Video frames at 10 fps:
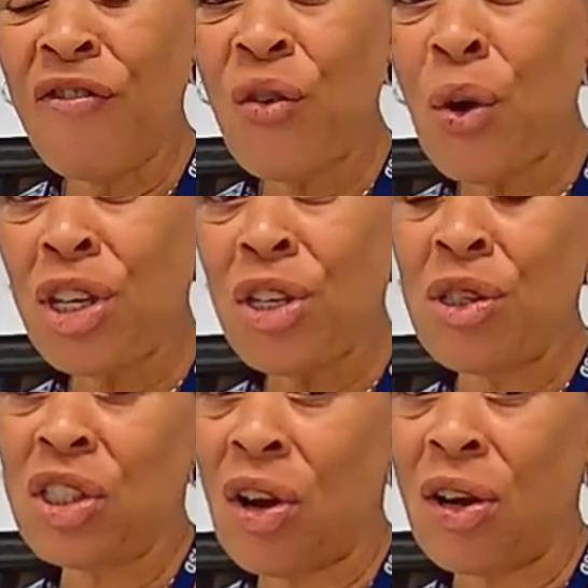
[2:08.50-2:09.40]
before
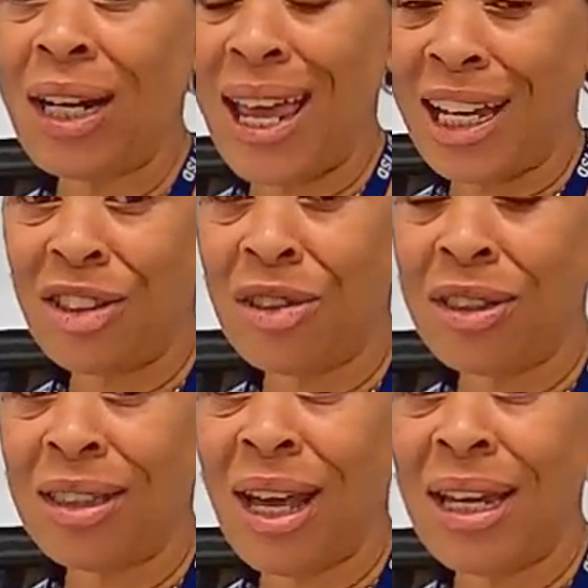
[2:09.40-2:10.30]
you start
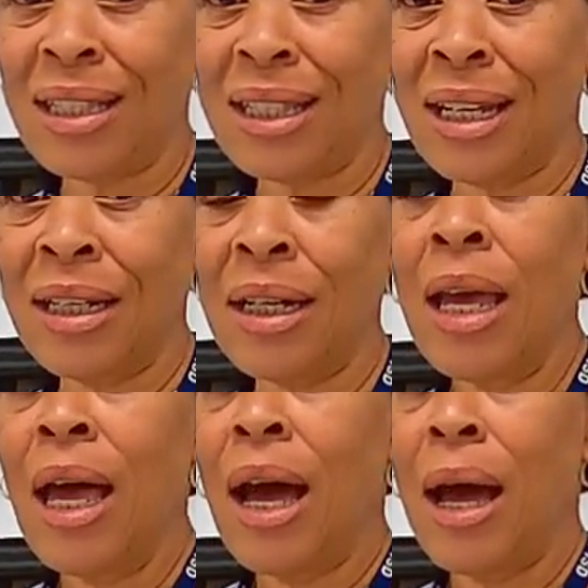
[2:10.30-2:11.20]

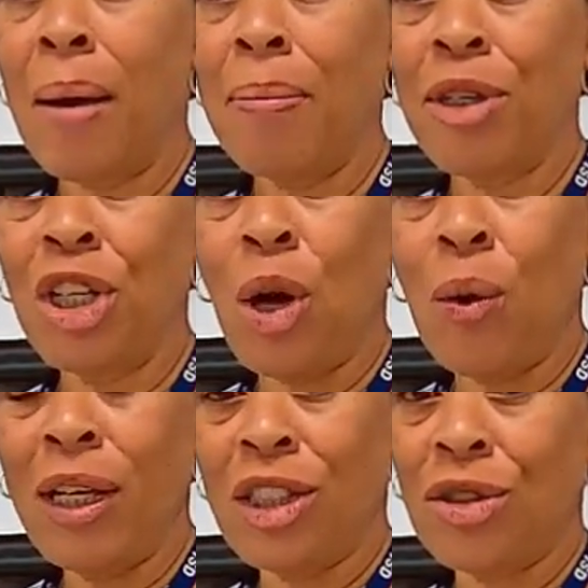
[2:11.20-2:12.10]
exercising, um,
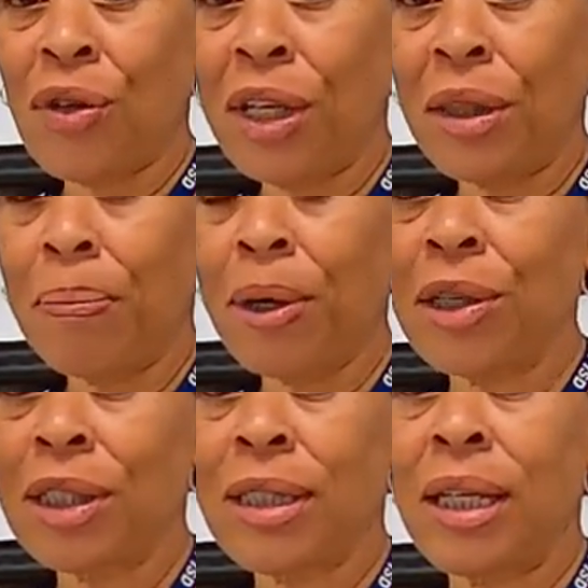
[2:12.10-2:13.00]
you know, instruct
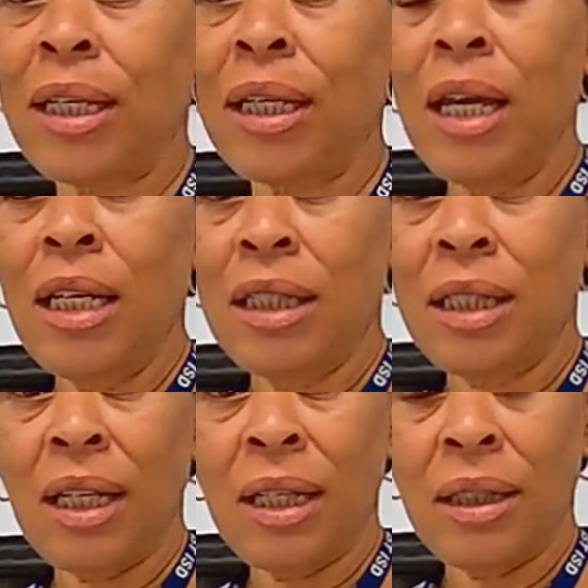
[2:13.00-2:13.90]
the person
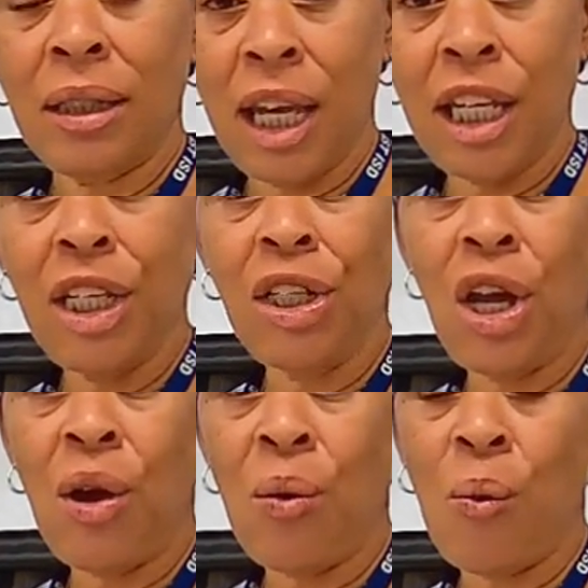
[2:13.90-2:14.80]
to let
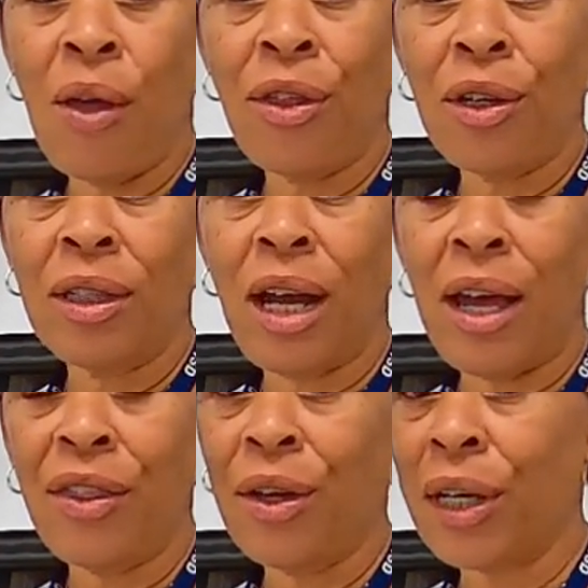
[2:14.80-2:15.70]
you know whether
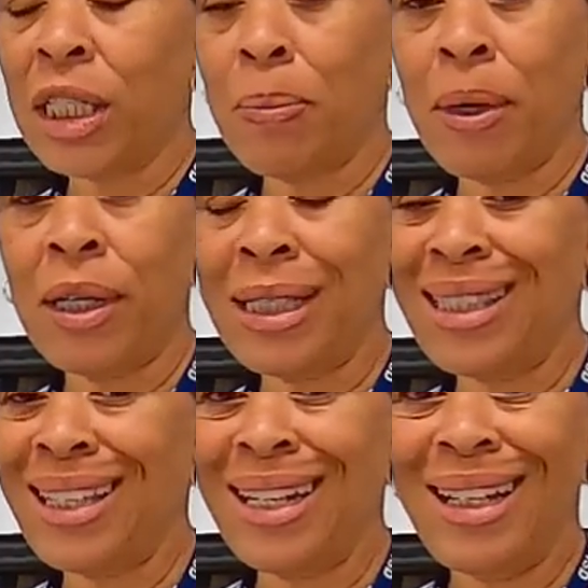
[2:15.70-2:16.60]
or not they're
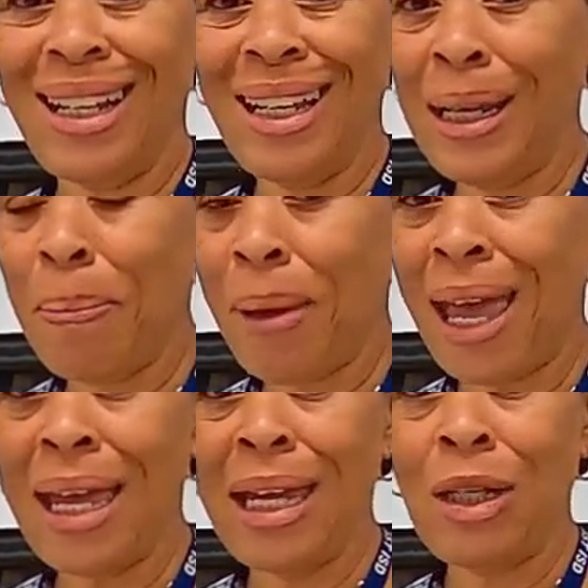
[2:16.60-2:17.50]
experiencing
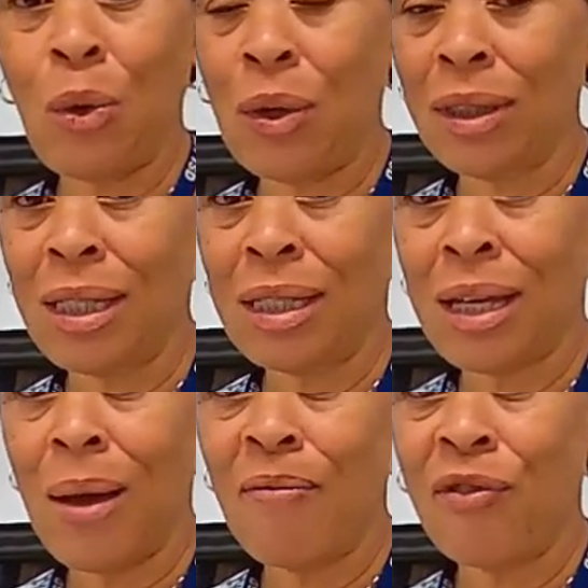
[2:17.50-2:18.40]
any pain or
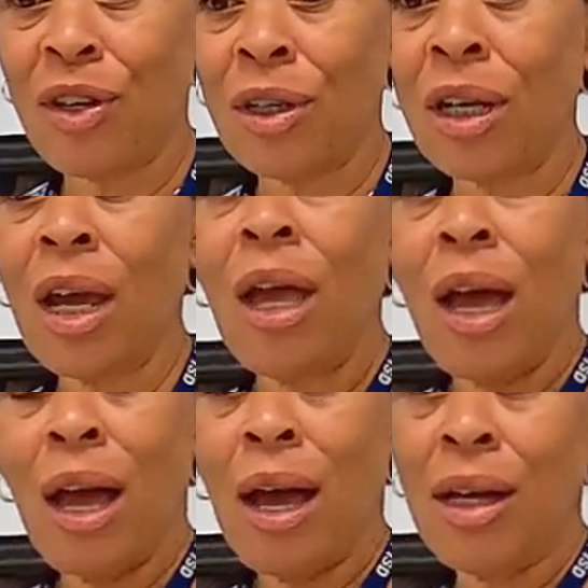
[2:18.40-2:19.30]
discomfort
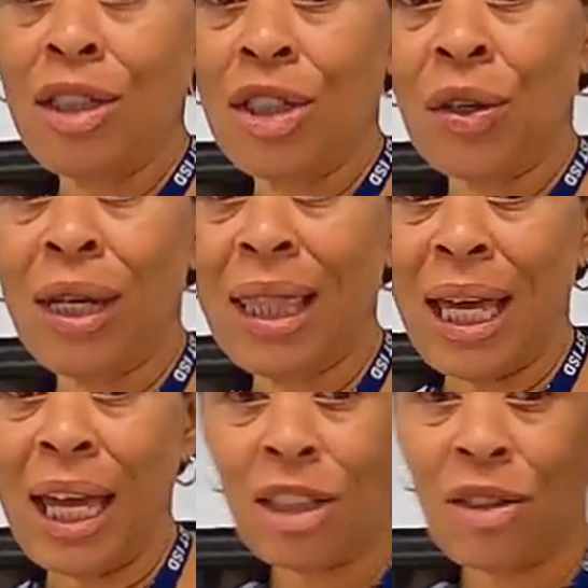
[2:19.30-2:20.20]
uh,
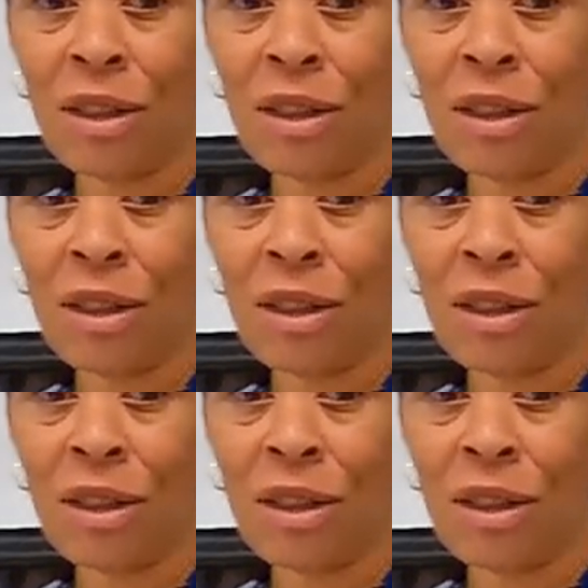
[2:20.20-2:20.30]
during the